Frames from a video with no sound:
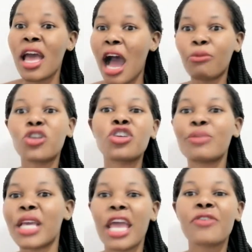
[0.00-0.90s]
I'm not gonna
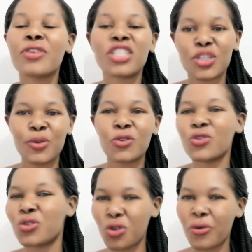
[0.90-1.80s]
be angry just because
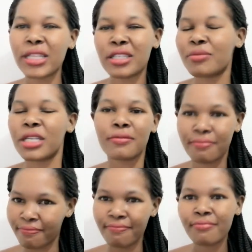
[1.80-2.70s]
you corrected me.
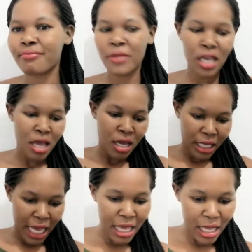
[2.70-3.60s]

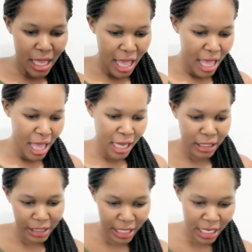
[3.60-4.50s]
Okay,
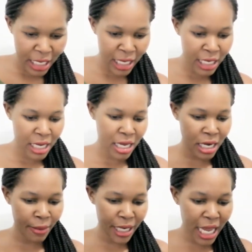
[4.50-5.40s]
and then
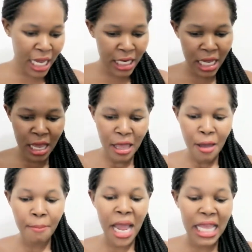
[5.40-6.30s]
number 9,
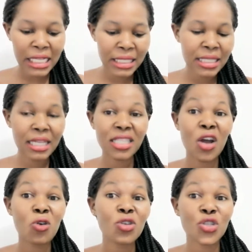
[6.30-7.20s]
my instincts are
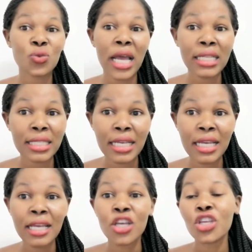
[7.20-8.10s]
always right.
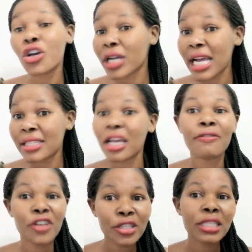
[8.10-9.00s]
Yo guys, I've
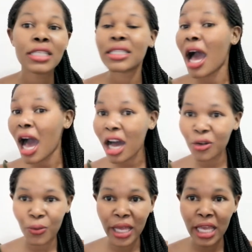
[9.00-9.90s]
learned this the
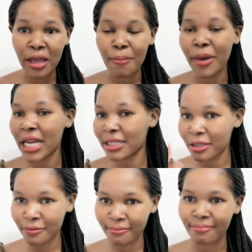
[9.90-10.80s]
hard way, but
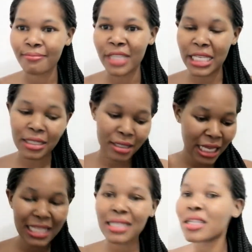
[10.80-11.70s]
yes,
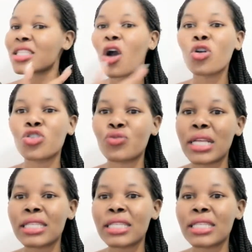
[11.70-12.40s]
instincts are always right.